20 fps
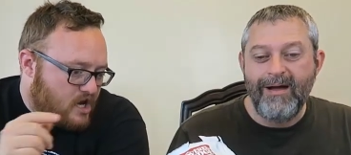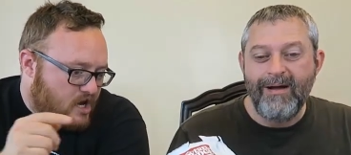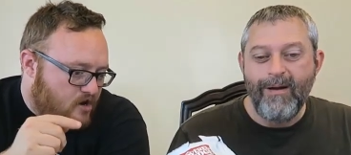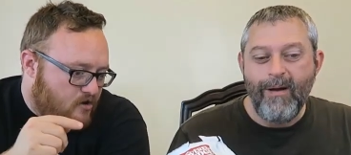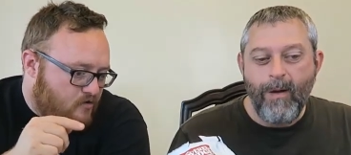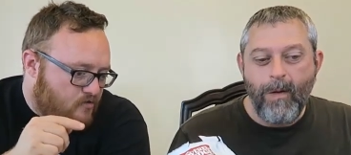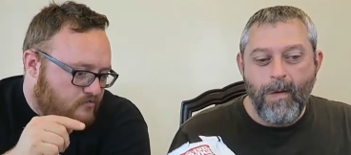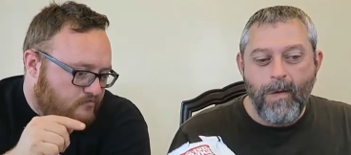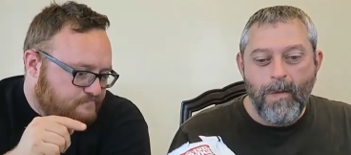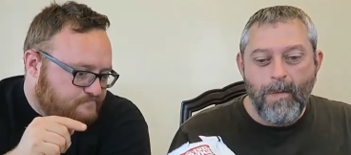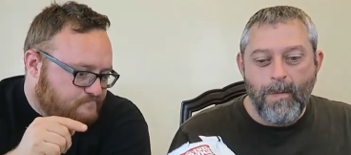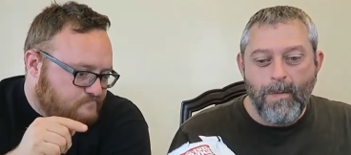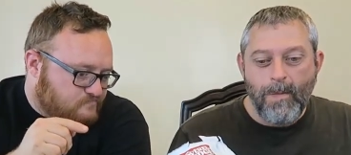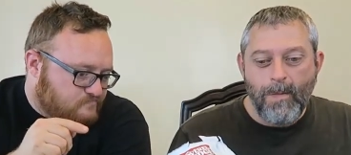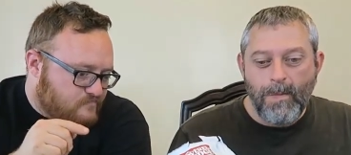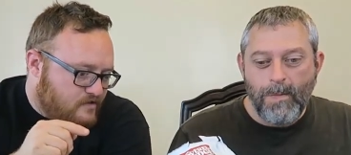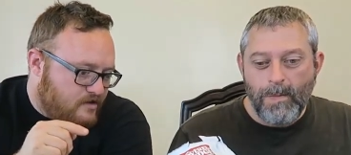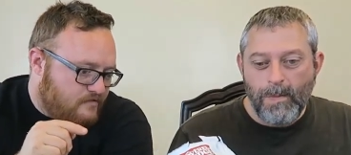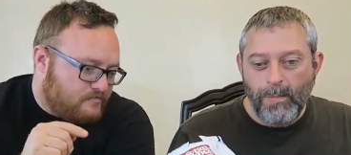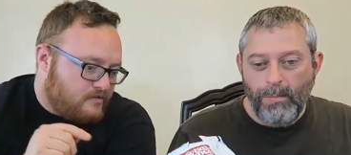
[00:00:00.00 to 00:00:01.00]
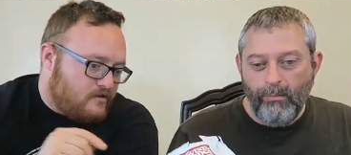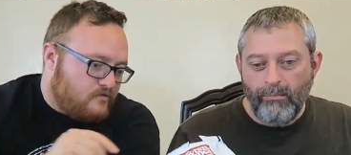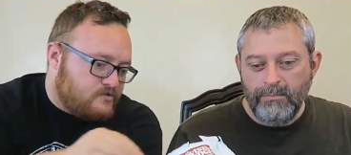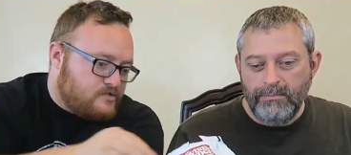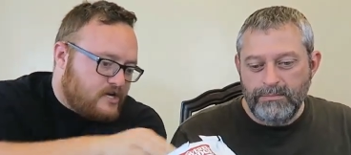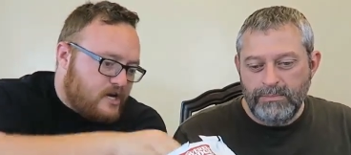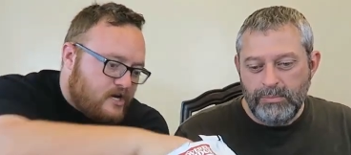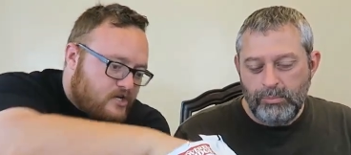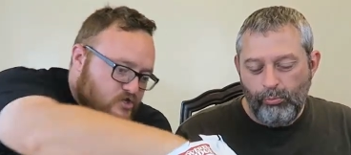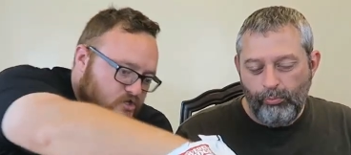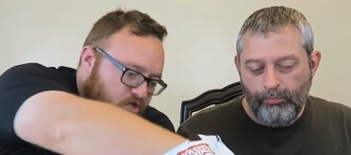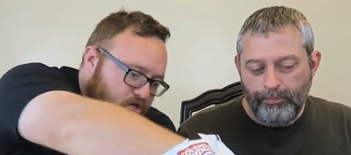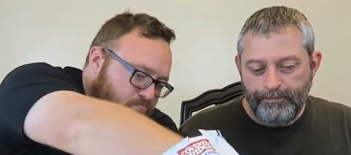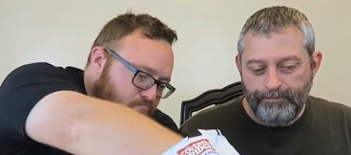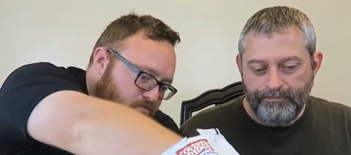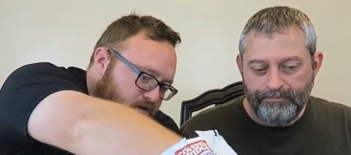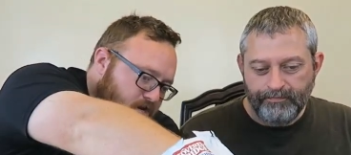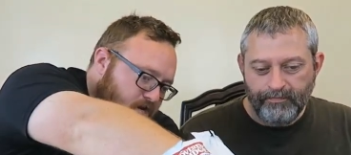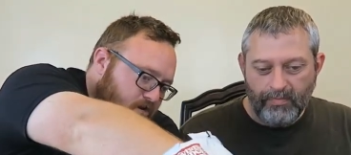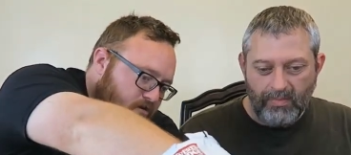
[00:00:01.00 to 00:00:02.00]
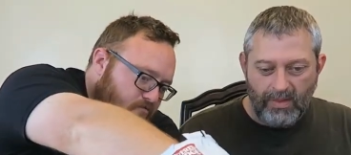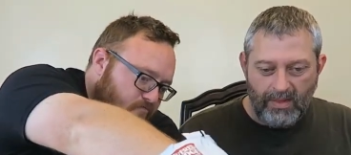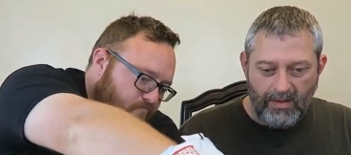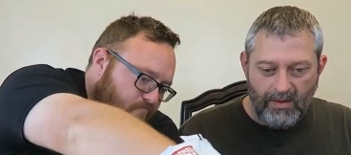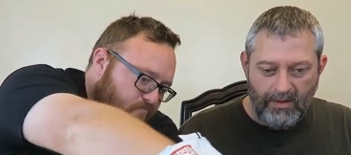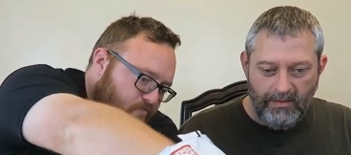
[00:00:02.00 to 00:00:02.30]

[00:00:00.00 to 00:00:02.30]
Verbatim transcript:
Speaker 1: So if there was actually big